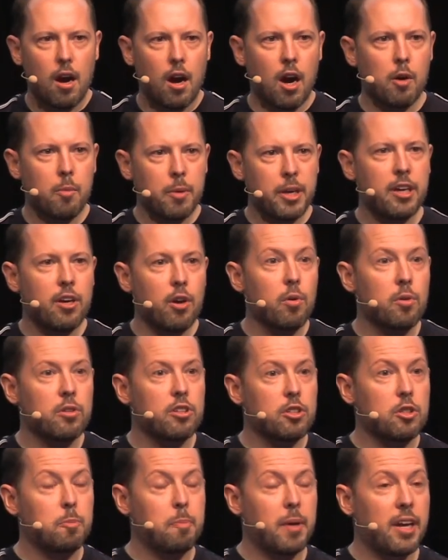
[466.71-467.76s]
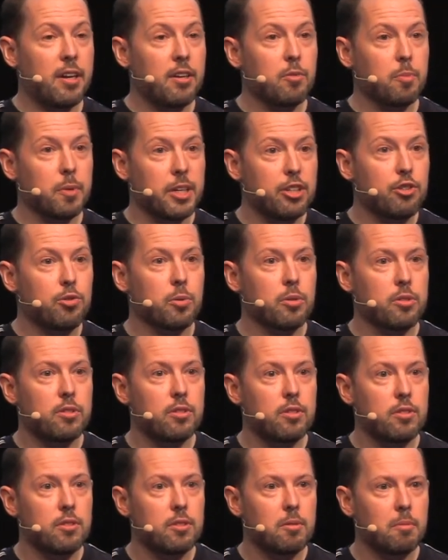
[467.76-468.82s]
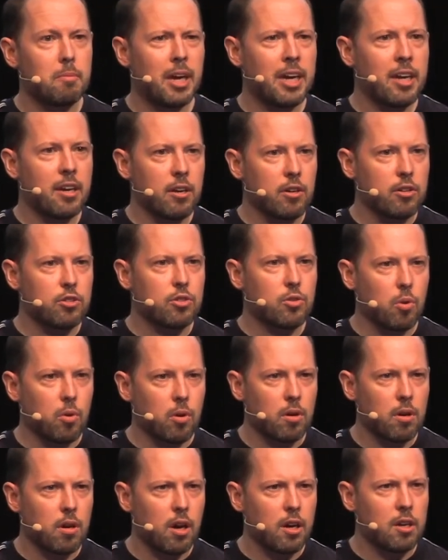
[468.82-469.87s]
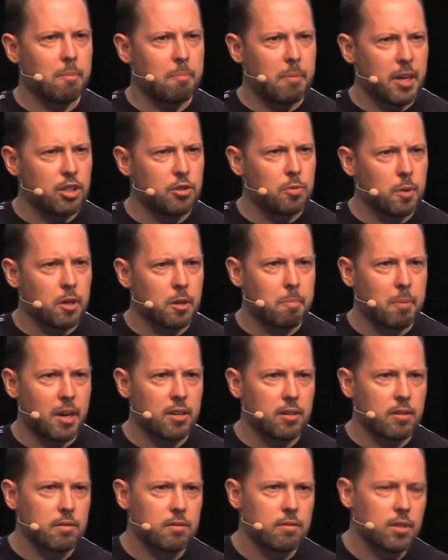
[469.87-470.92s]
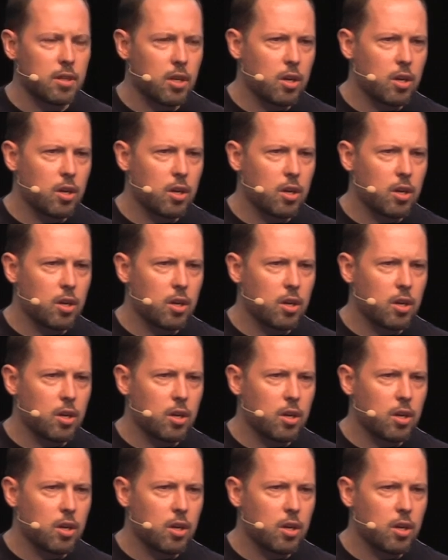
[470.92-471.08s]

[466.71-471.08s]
Are we going to spend resources making our score on a benchmark better?